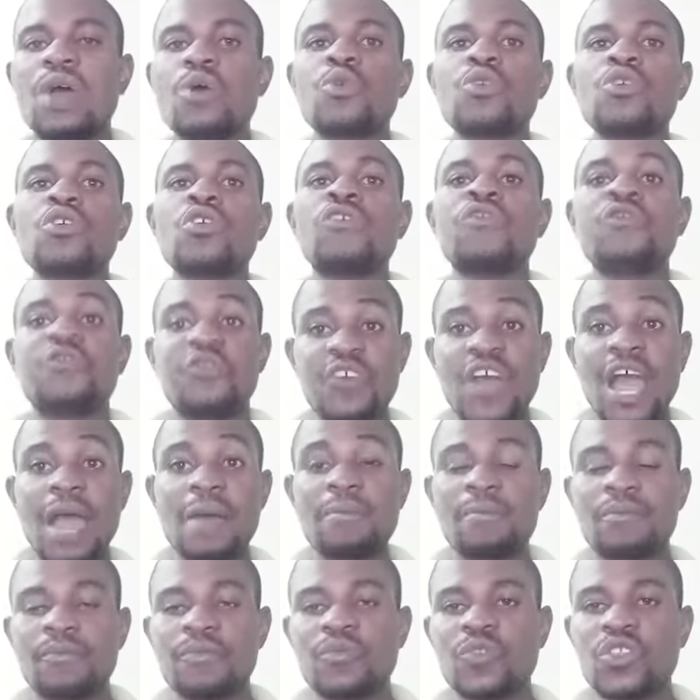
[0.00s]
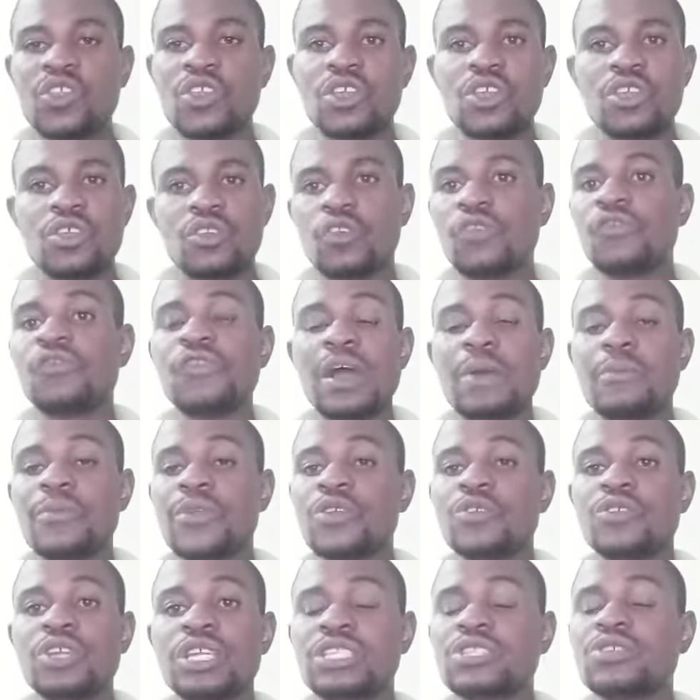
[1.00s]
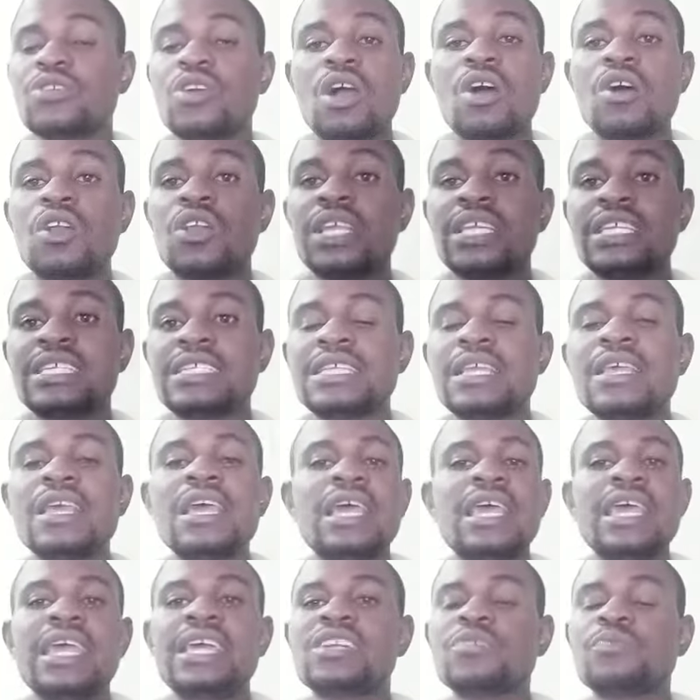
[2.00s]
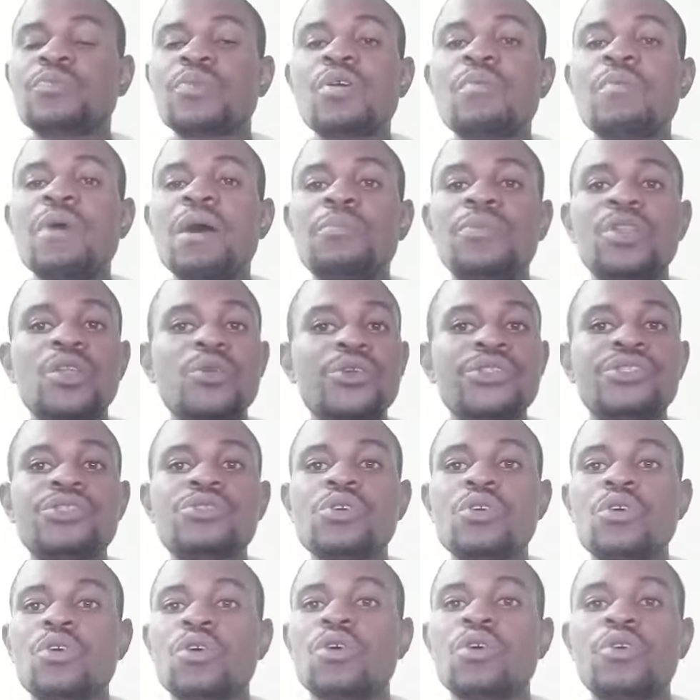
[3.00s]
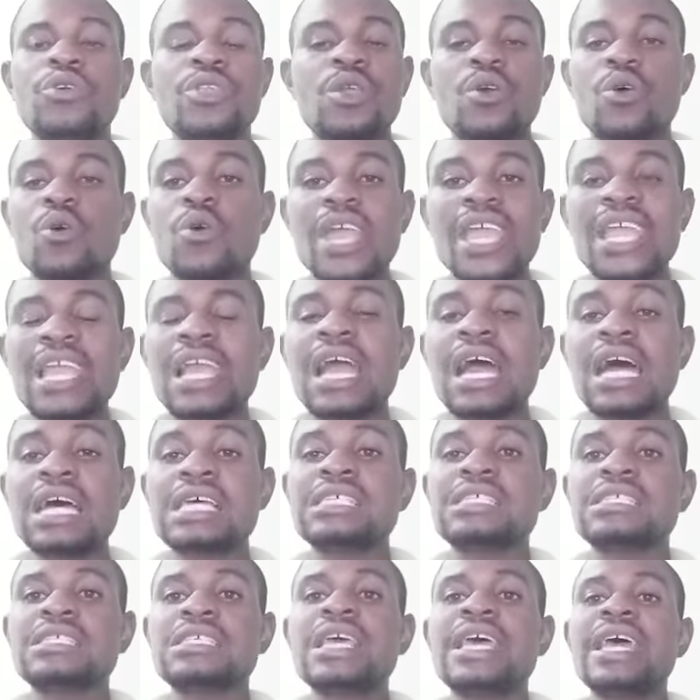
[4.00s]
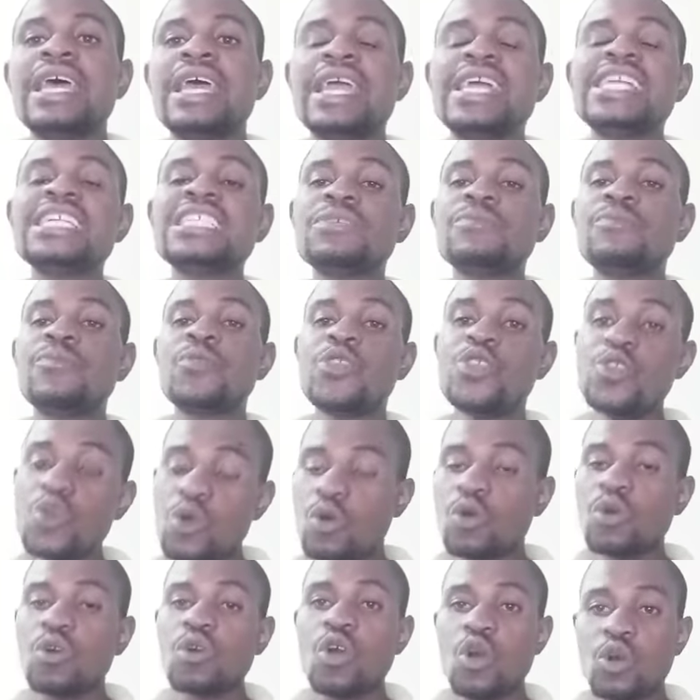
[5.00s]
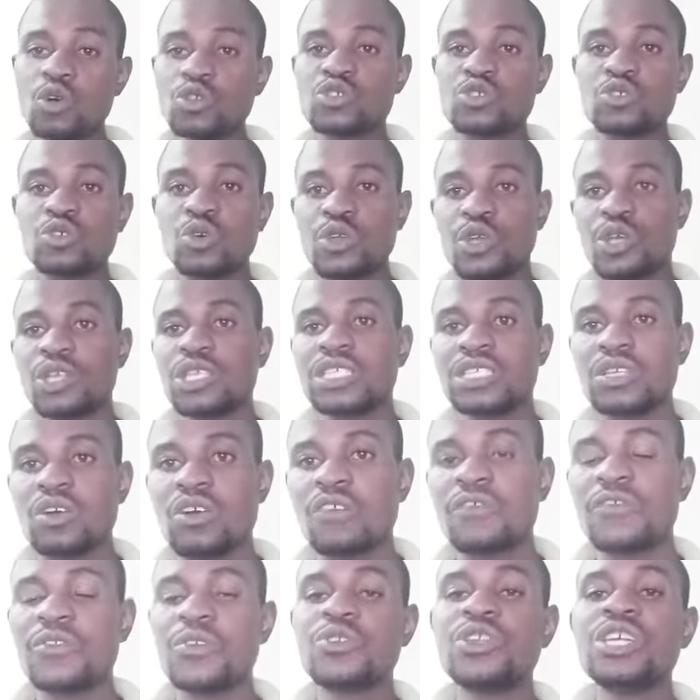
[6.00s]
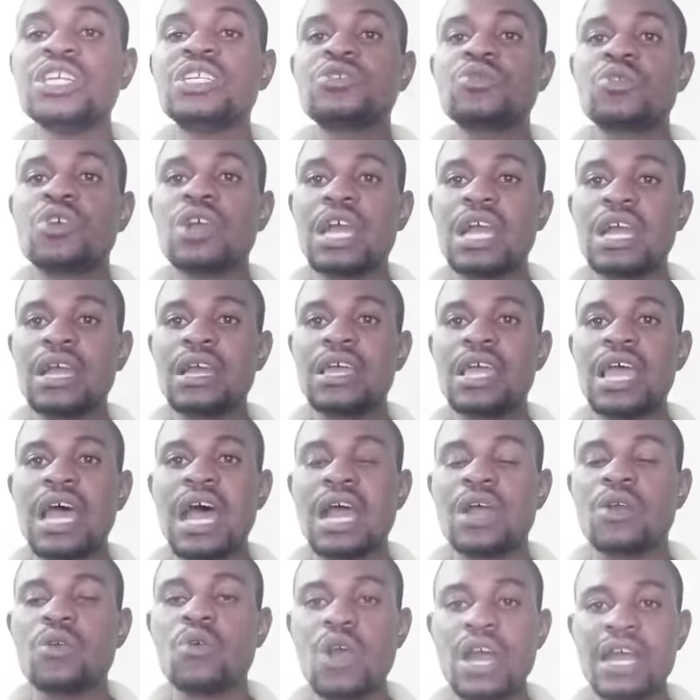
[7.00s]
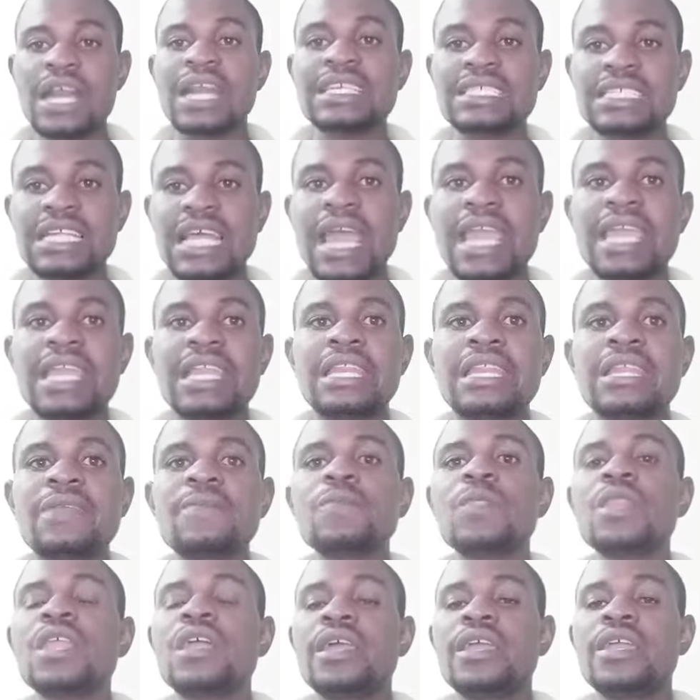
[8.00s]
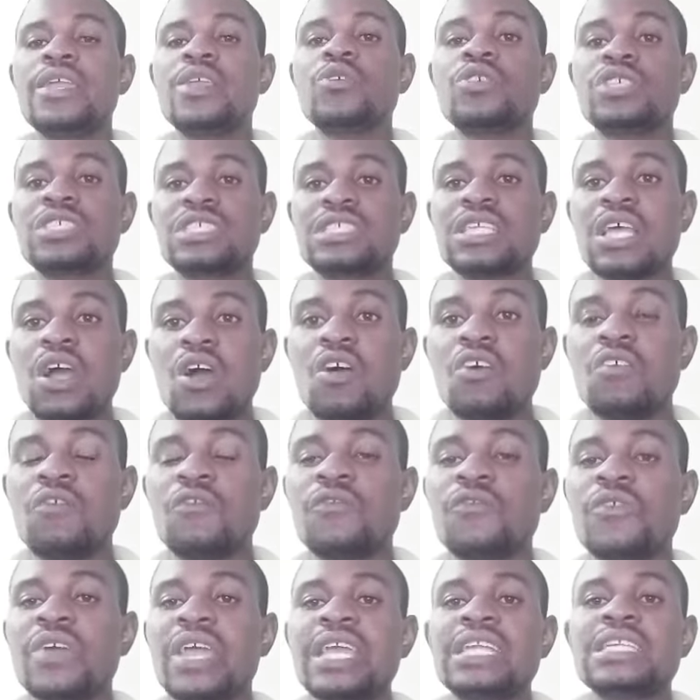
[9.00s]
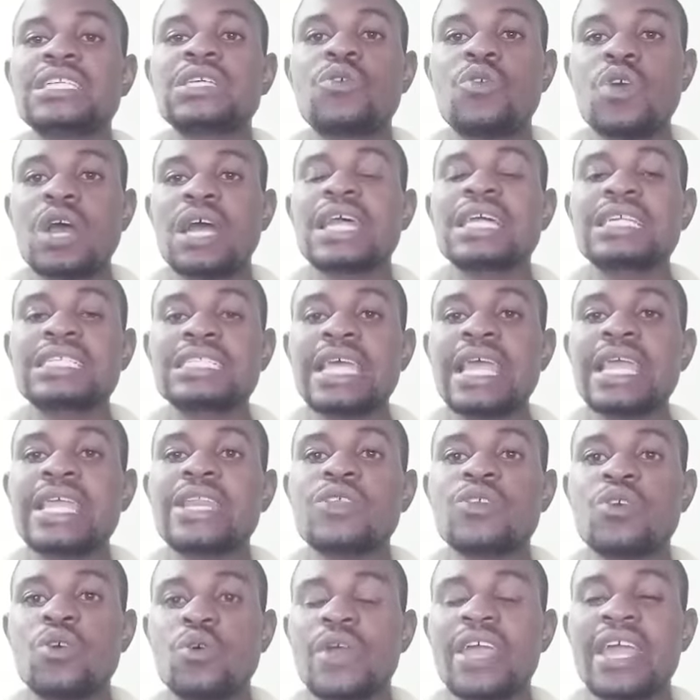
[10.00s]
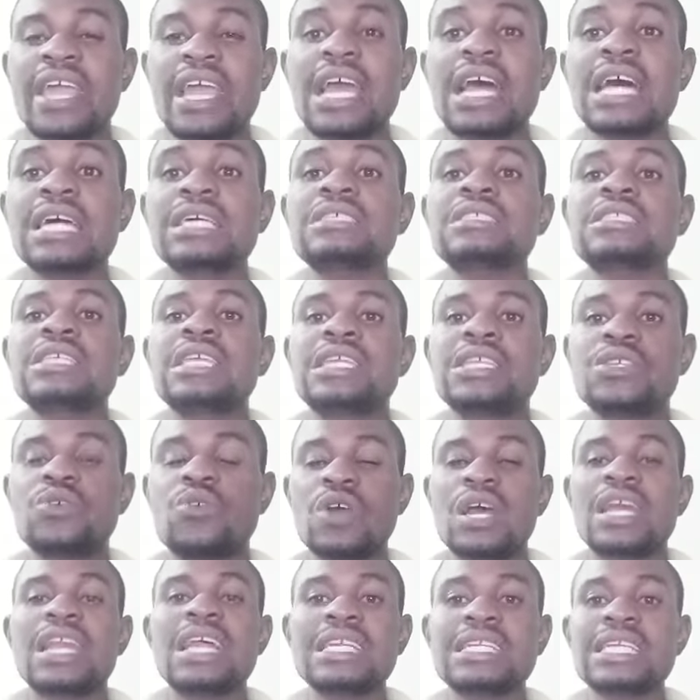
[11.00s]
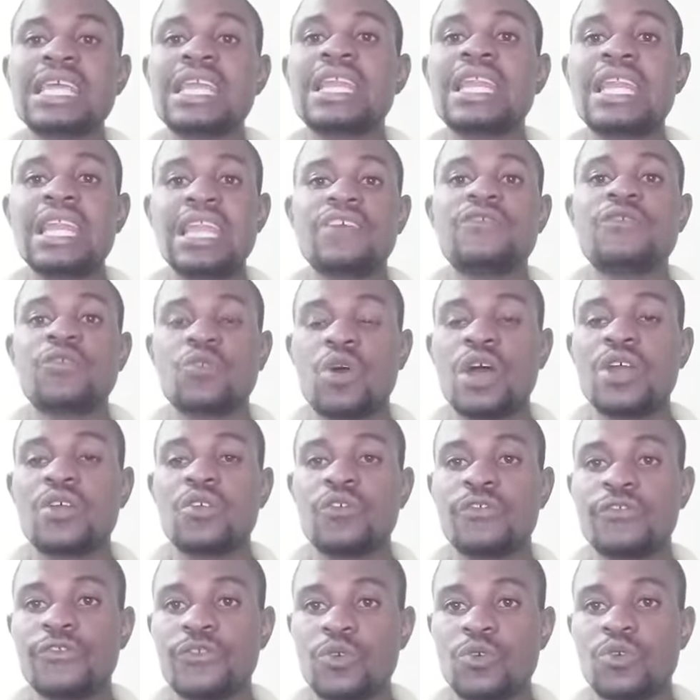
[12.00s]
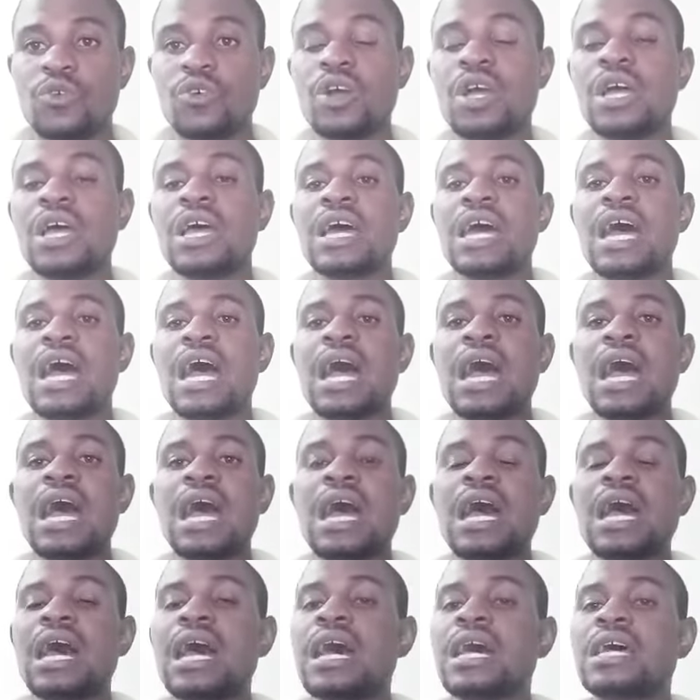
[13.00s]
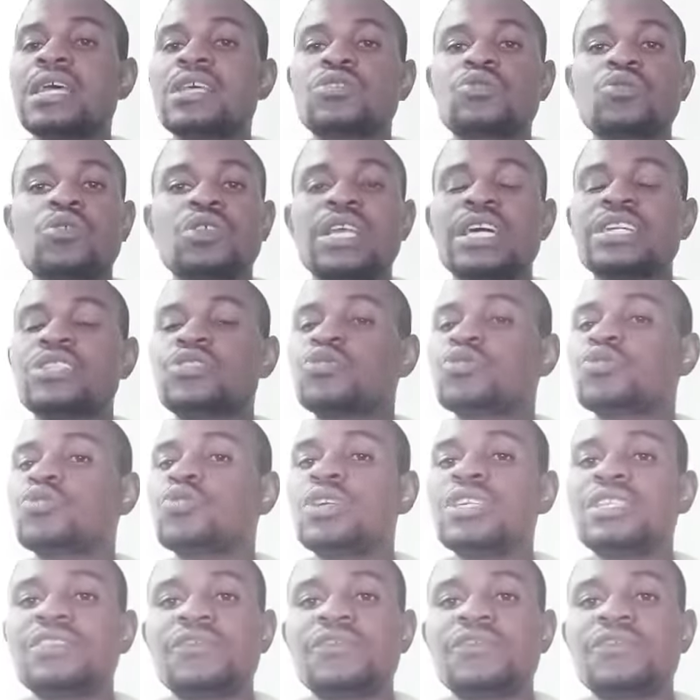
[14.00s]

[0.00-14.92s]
your farm. You need to call it, and probably with your workers, and you also yourself, you need to quarantine yourself and quarantine your workers and quarantine every one of you, so that you don't